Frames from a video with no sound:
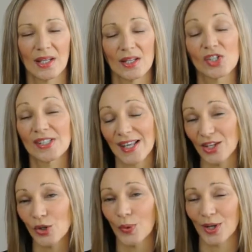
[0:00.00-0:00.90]
that you
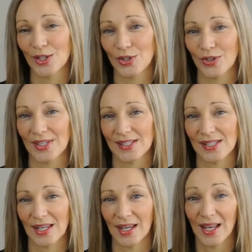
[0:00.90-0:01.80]
said you were going to do this
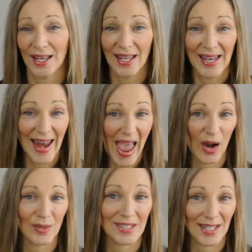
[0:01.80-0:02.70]
year.
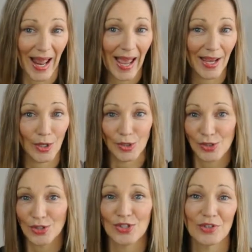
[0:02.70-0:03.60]
Now, today, as
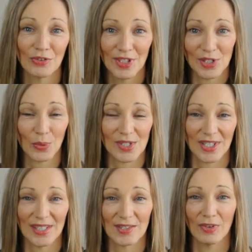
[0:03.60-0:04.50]
soon as you finish
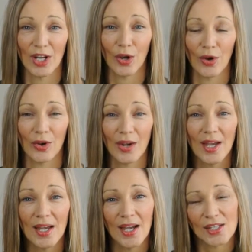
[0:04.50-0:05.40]
watching this video.
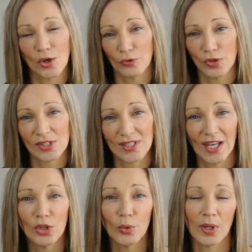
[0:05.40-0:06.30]
So if you
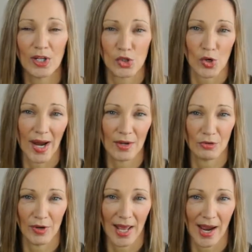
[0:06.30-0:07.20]
said you were going to train
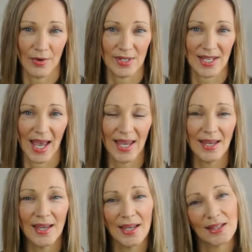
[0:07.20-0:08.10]
for an hour a
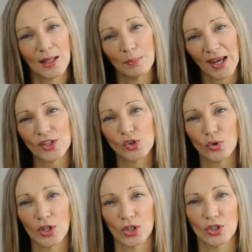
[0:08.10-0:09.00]
day, then make
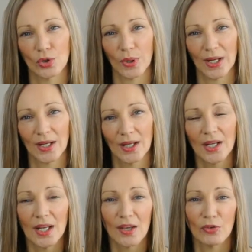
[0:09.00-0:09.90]
sure that you do it.
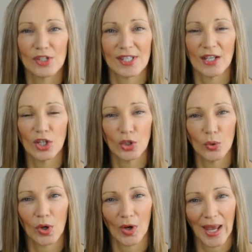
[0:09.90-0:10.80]
If you said that you
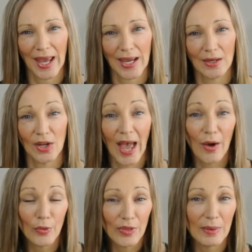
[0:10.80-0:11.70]
were going to eat
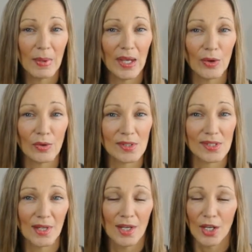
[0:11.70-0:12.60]
healthy meals,
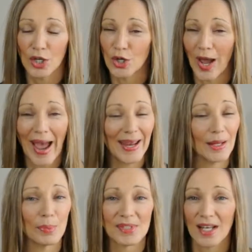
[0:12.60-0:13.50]

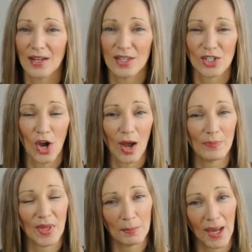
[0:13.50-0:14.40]
80% of the time,
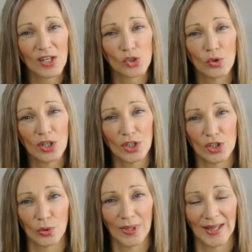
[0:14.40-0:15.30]
then make sure that you're
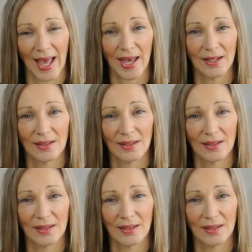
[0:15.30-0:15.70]
doing that.